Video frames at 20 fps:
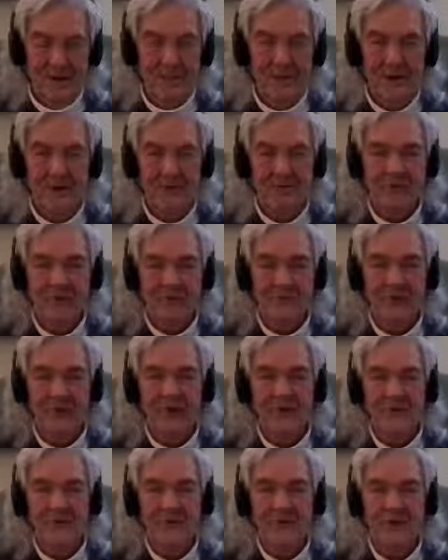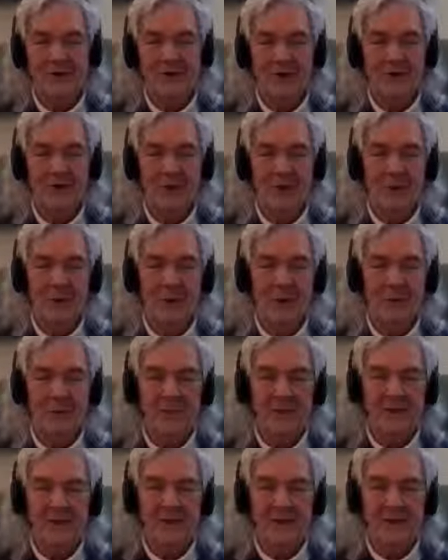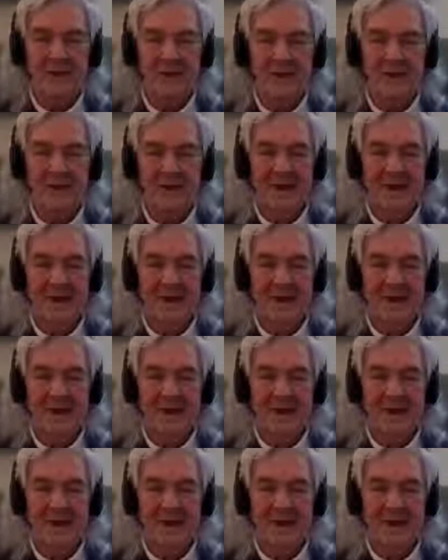What a great place for it to show up, isn't it?